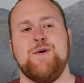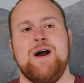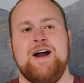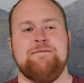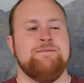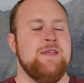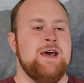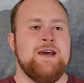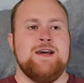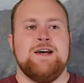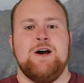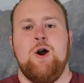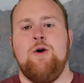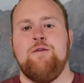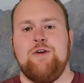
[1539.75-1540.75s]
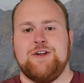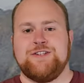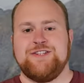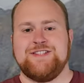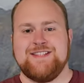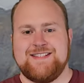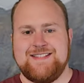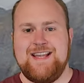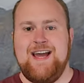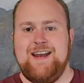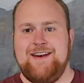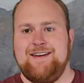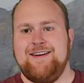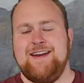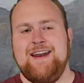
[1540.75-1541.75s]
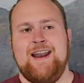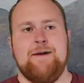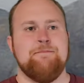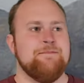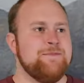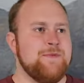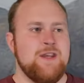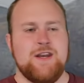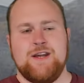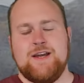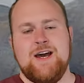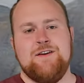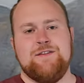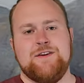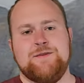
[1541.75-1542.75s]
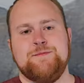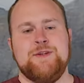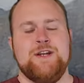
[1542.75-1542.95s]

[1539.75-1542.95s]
I'm overall just excited, and I'm gonna cover,